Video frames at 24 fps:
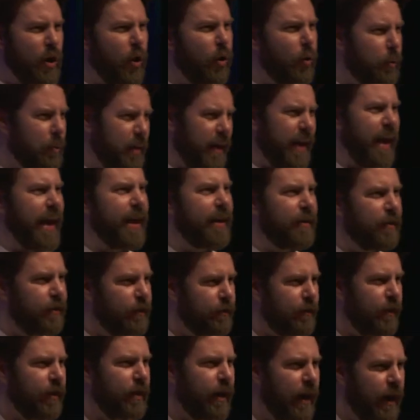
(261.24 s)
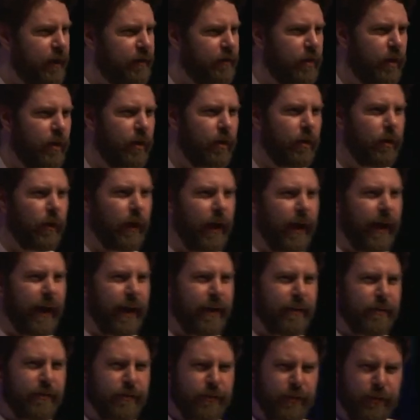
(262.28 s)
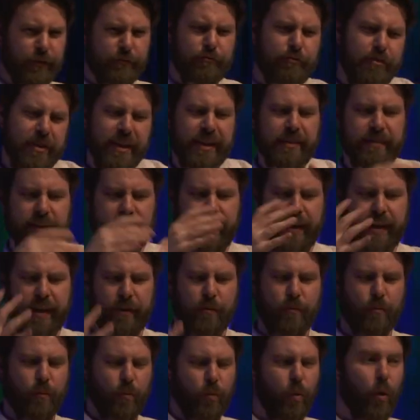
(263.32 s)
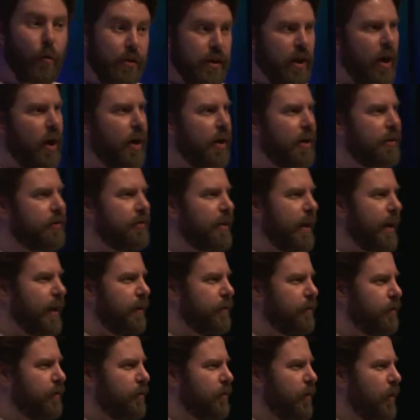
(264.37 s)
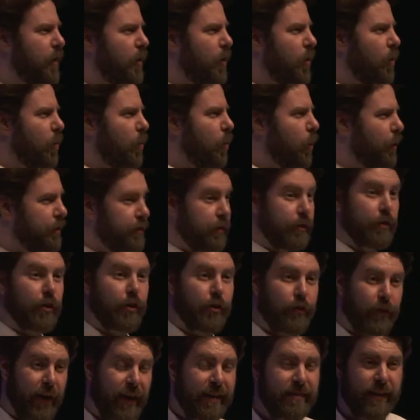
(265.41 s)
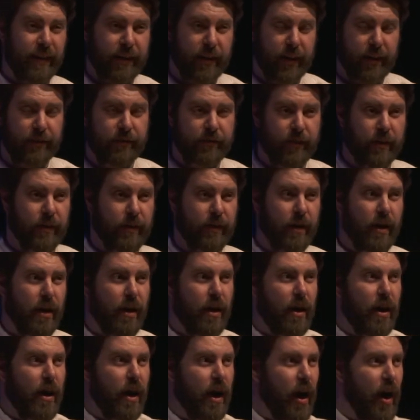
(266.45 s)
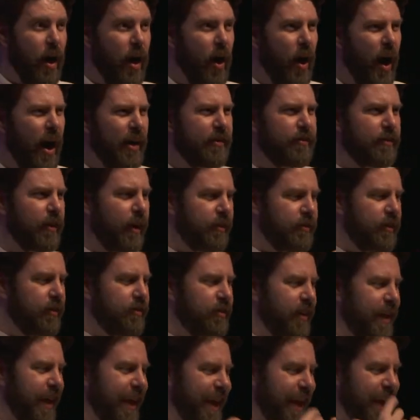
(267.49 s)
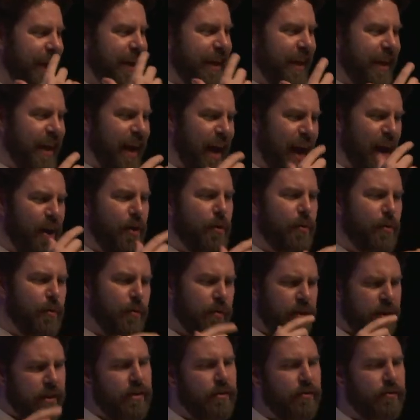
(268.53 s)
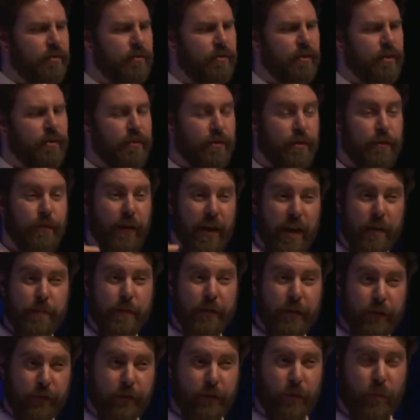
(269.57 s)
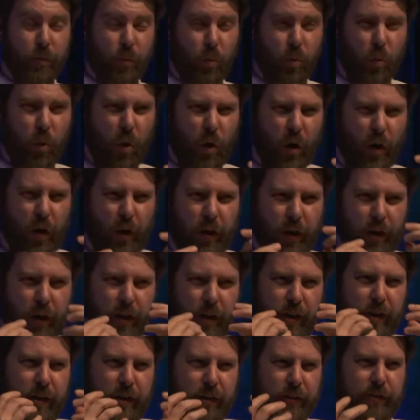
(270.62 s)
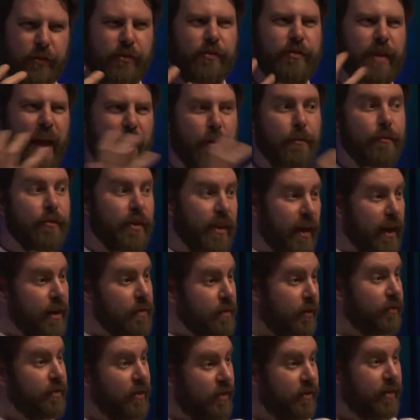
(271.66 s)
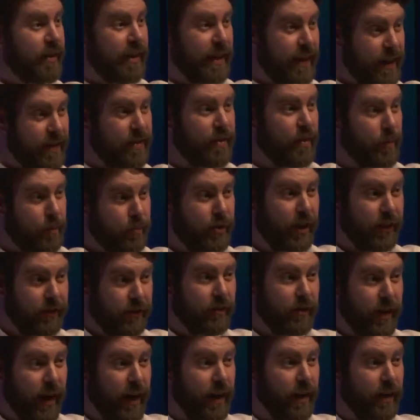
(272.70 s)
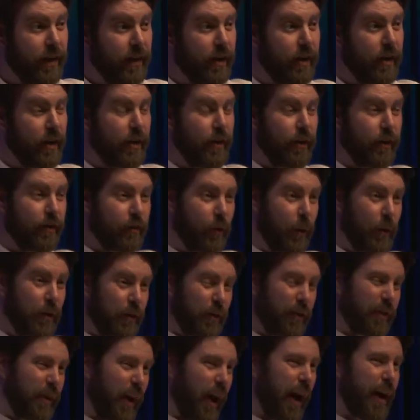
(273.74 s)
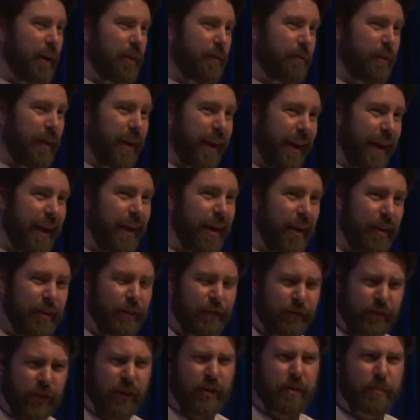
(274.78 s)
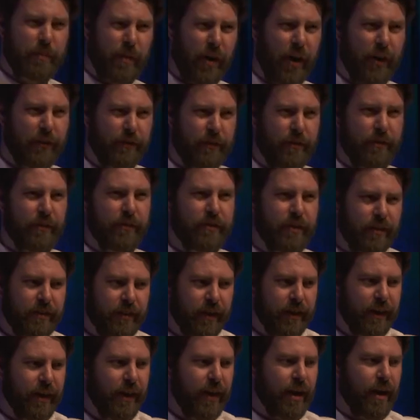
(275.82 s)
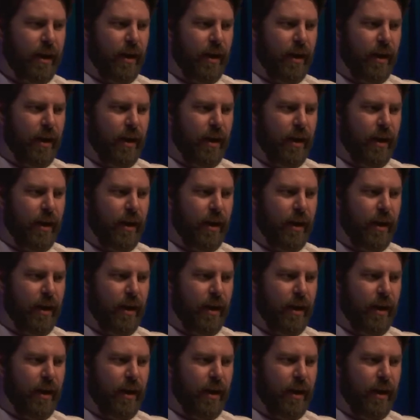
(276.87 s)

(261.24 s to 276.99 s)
old plans for Glasgow and reading what the architects wanted to create in Glasgow uh, I started to hear how these developments were sounding in the city in the present day. So you could kind of hear in certain parts of the city